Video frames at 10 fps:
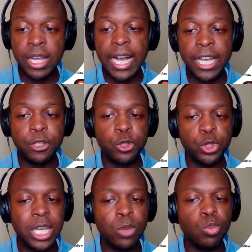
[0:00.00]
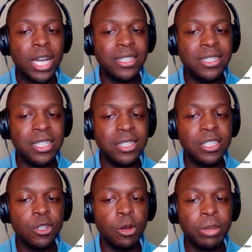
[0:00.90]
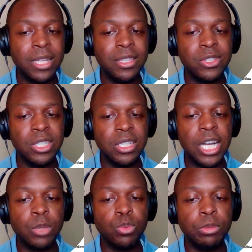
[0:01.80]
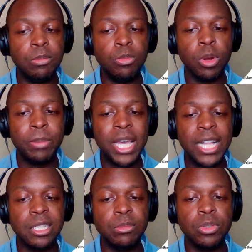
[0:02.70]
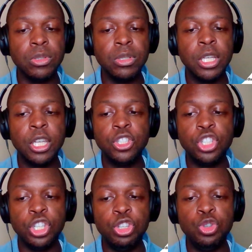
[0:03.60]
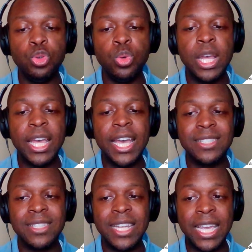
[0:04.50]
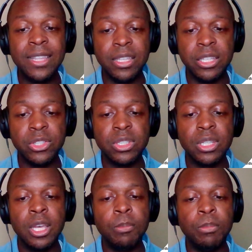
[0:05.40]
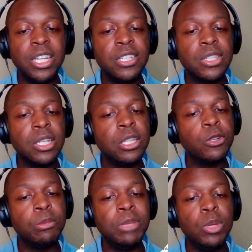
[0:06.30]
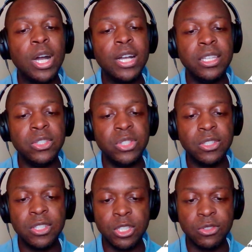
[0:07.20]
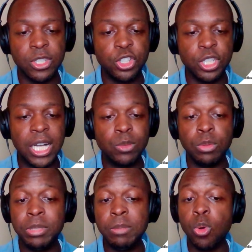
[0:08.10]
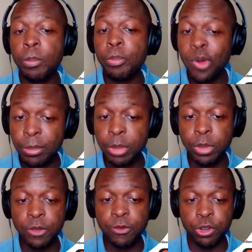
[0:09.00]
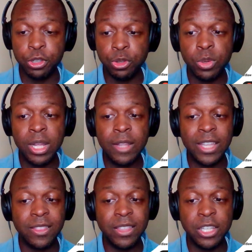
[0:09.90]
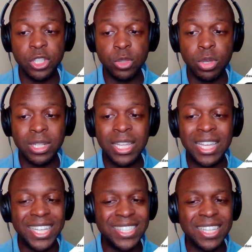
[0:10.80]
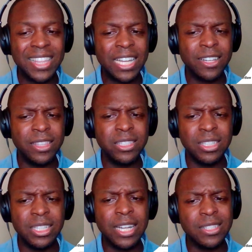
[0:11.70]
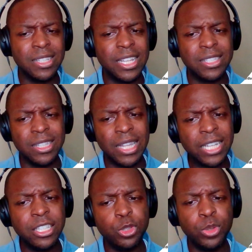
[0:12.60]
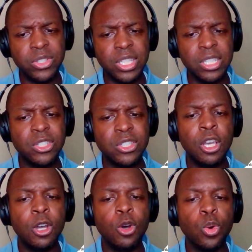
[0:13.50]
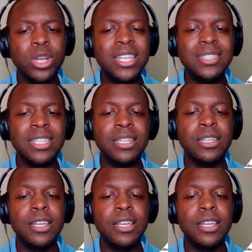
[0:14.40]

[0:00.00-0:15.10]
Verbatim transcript: I understand why a deistic or pantheistic God would be more palatable to you as an atheist, but it isn't clear to me why the existence of such a God would be more probable for you than a theistic one. Is it that a theistic God is less likely to exist, or is it